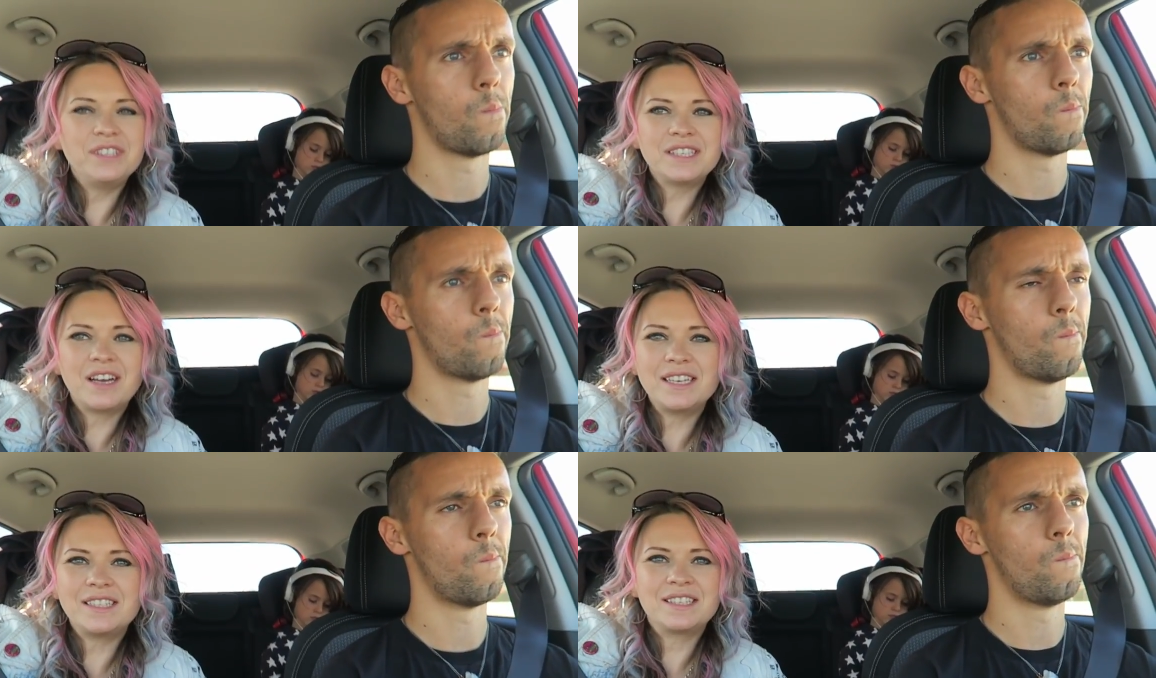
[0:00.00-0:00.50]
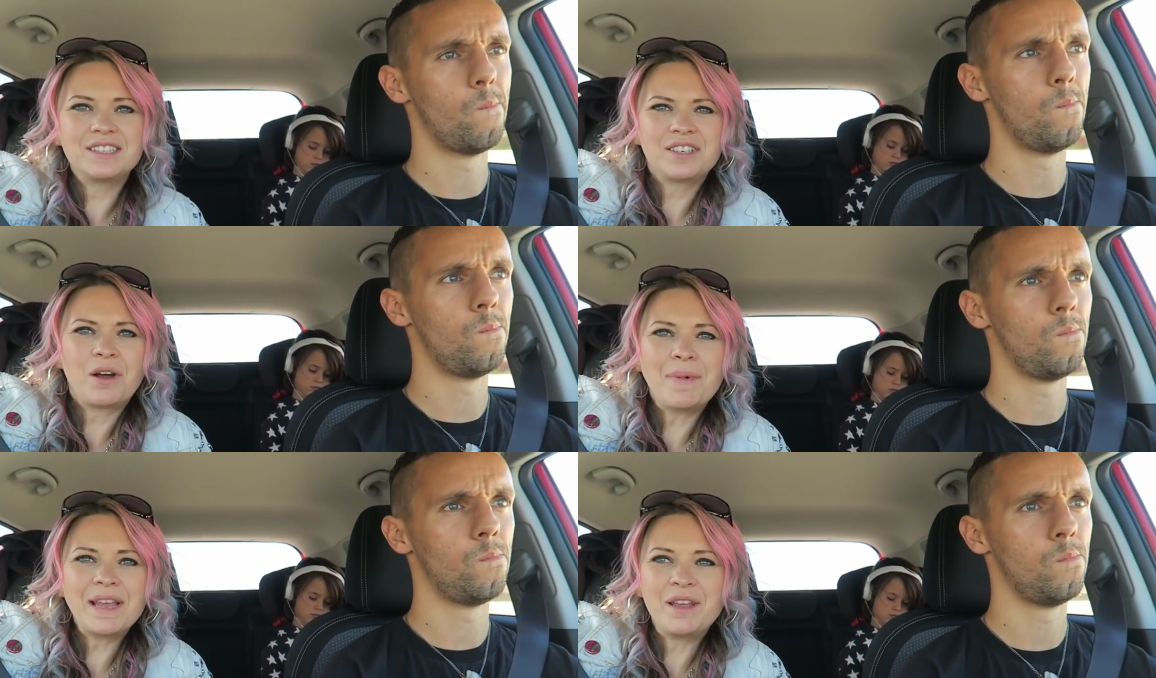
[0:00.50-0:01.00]
Speaker 1: decided to
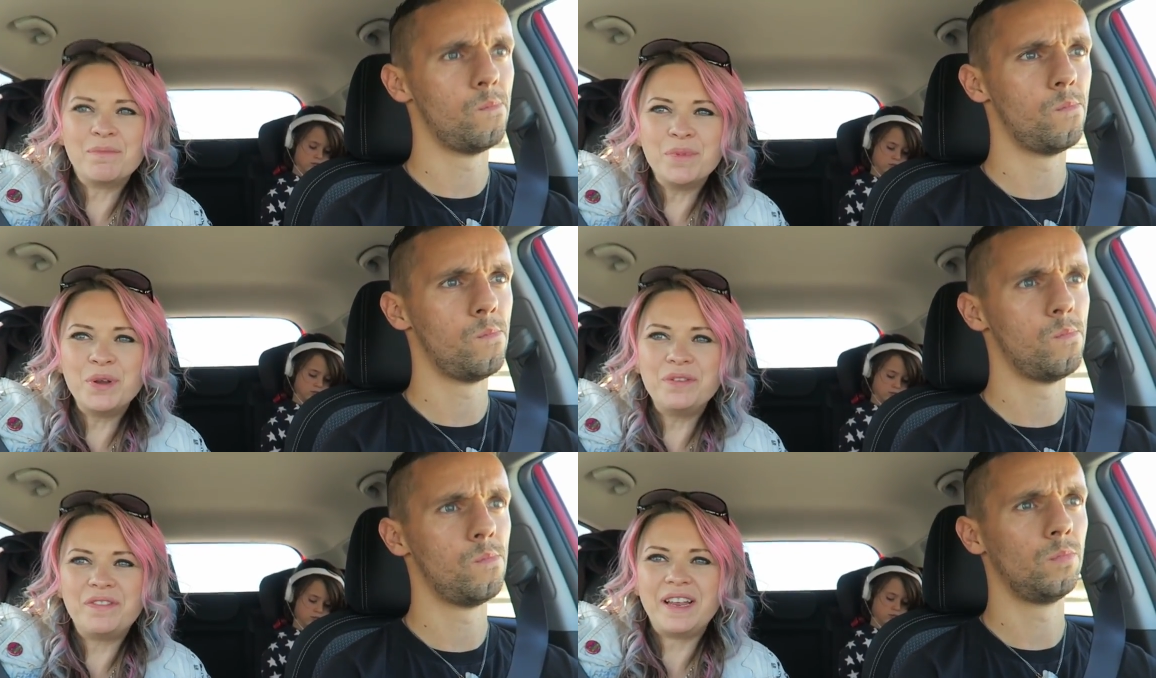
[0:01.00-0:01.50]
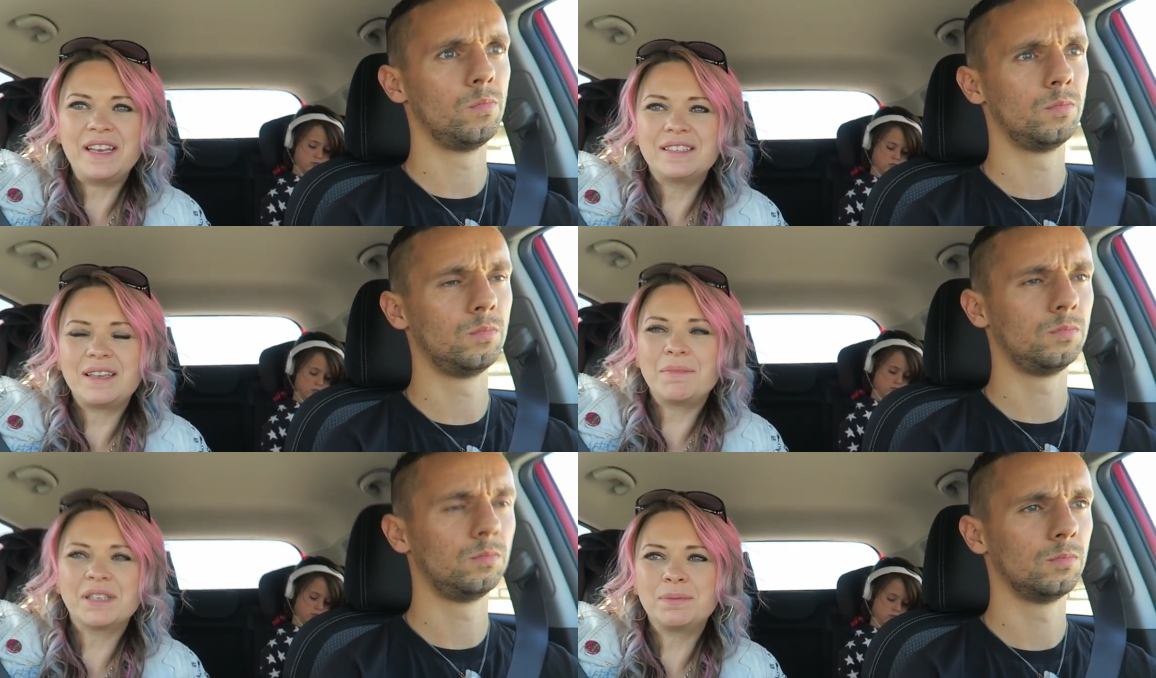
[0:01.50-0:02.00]
start making movies
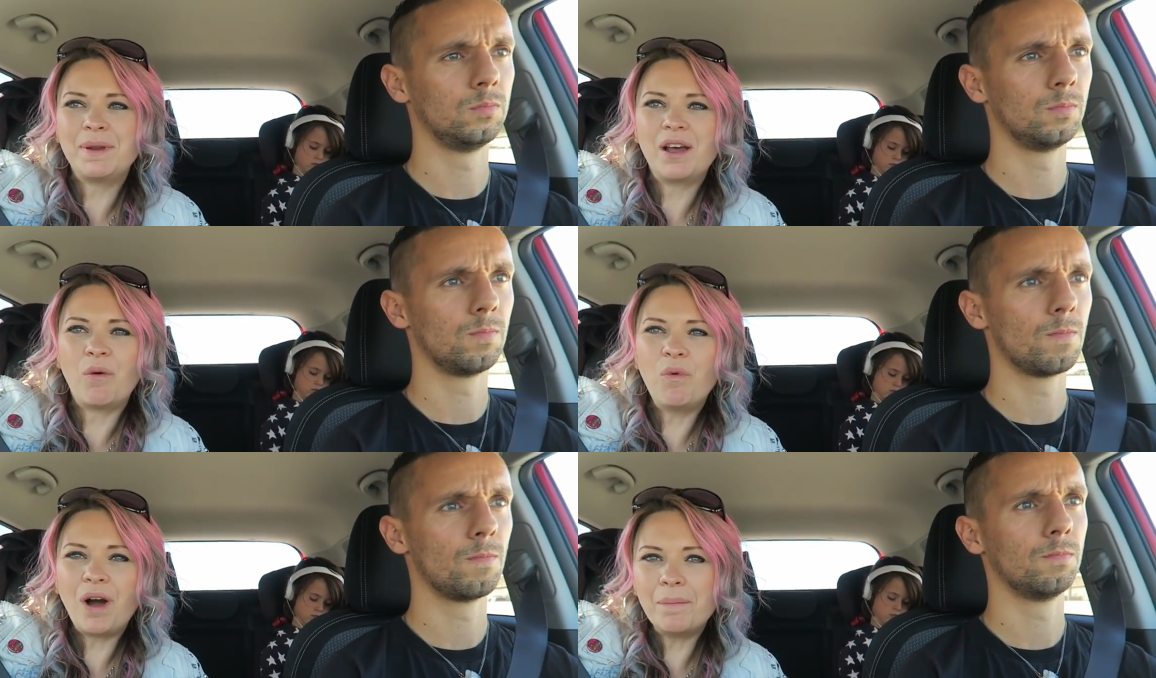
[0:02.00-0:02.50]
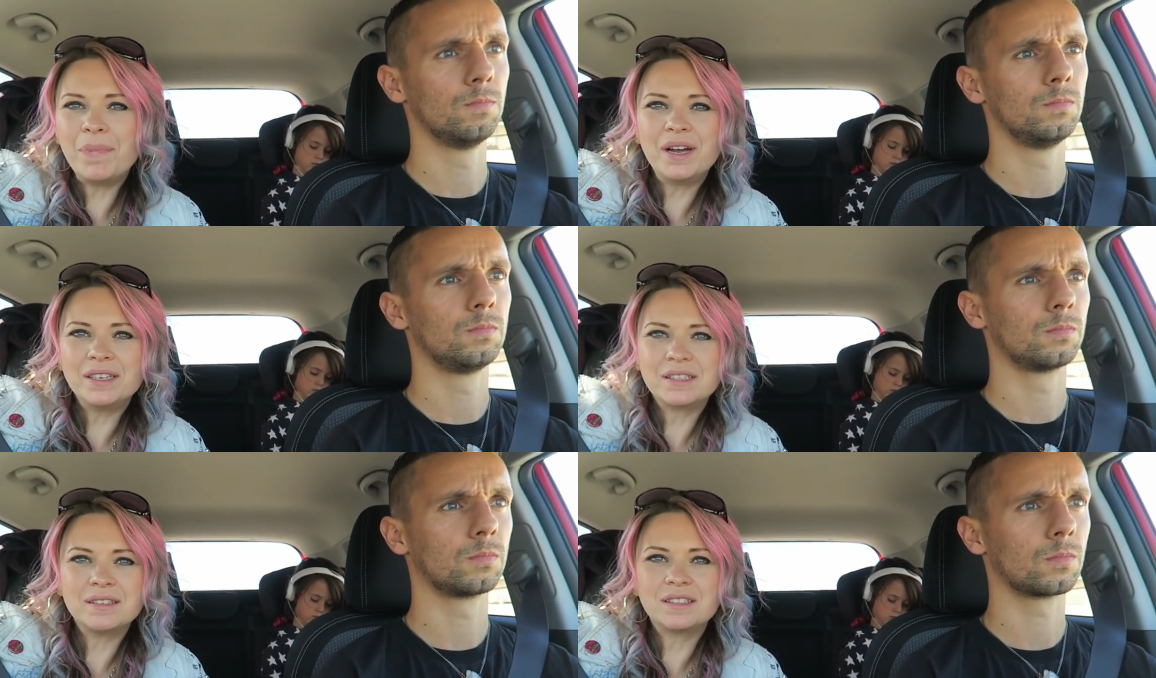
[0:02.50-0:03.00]
it must have been like one
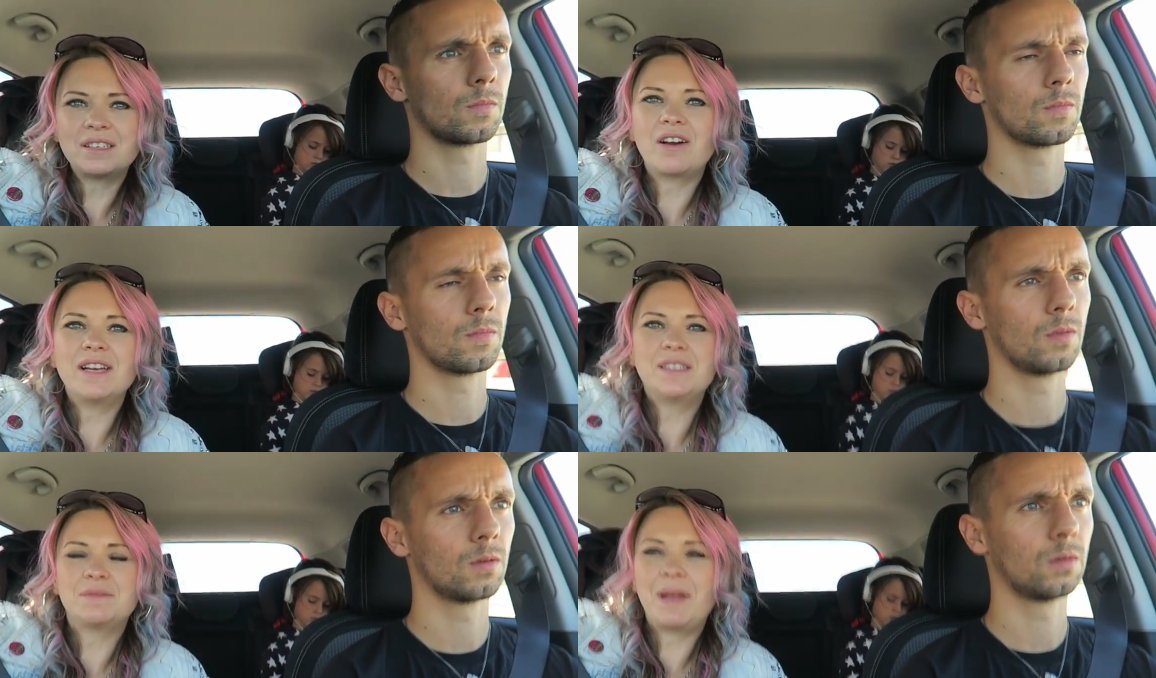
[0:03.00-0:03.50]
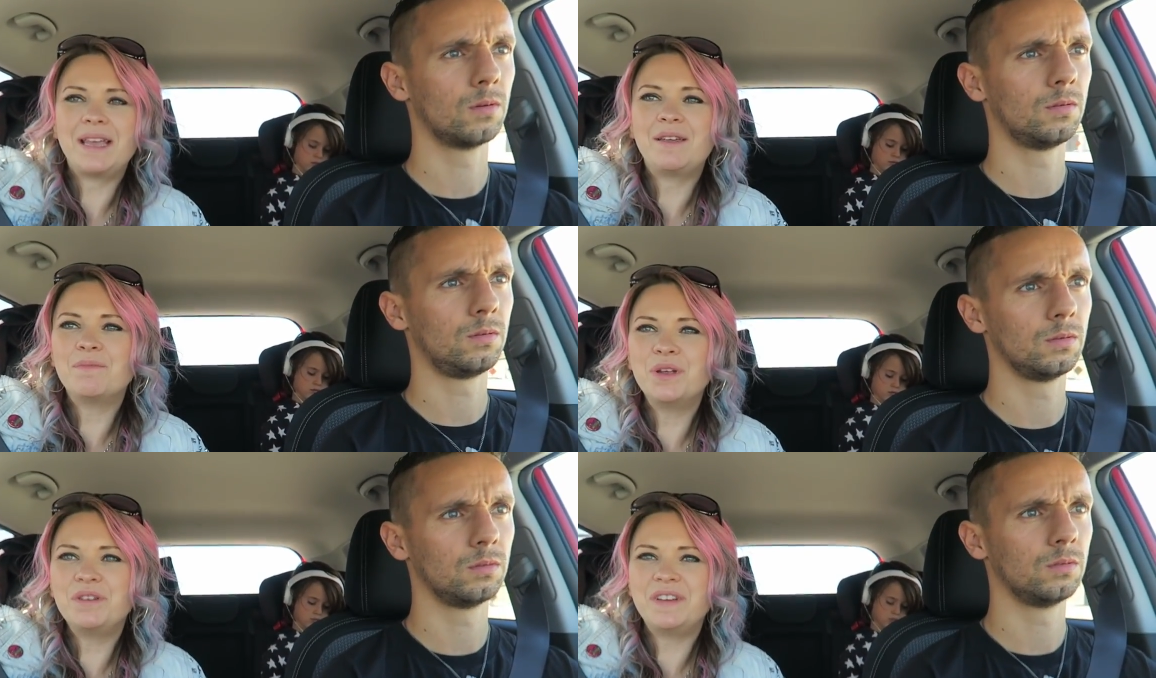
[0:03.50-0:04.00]
person started
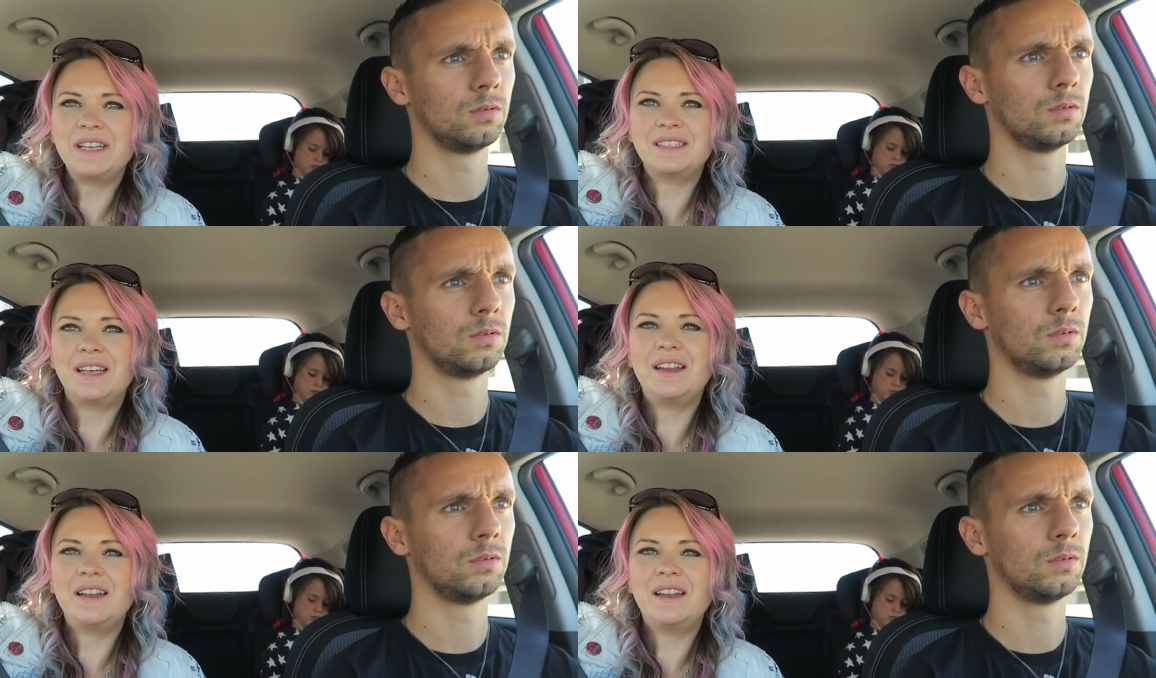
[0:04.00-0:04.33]
making movies